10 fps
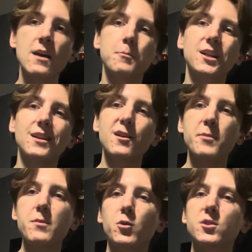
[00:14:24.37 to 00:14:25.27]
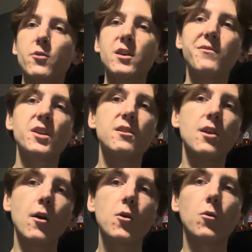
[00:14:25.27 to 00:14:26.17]
but a lot of people don't even
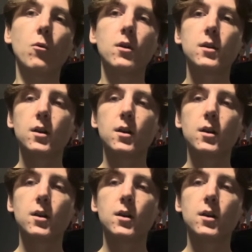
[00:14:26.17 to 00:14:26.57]
know